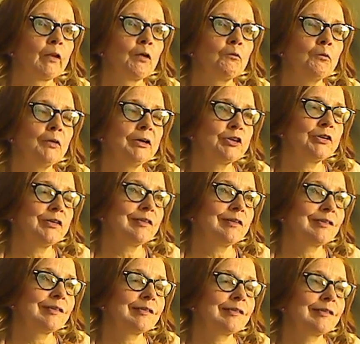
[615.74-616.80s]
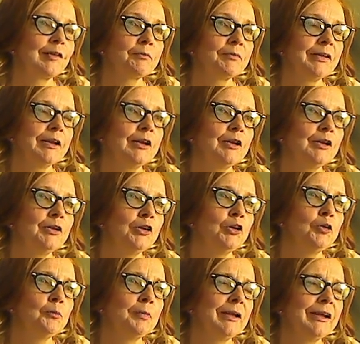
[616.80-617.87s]
which is something
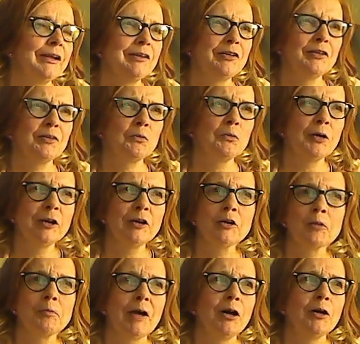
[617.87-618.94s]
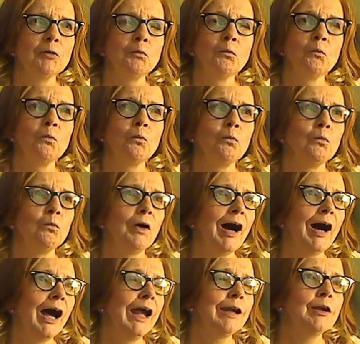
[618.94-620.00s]
you begin to wonder about
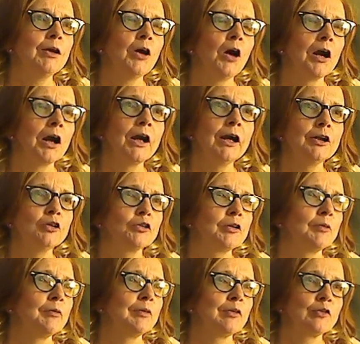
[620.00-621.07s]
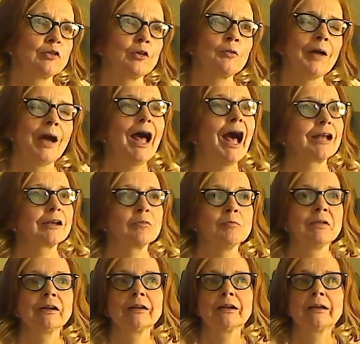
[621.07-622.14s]
why our country was so
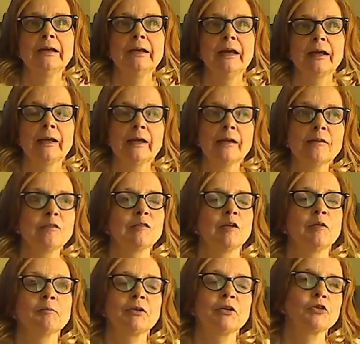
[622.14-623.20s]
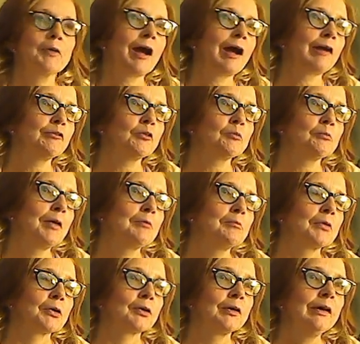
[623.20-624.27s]
adamantly against it. But you have to
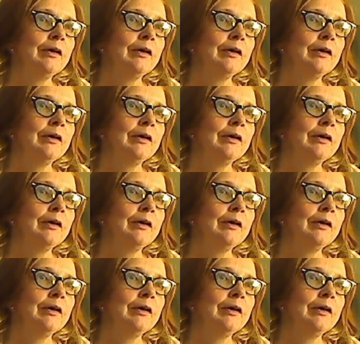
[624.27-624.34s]
remember,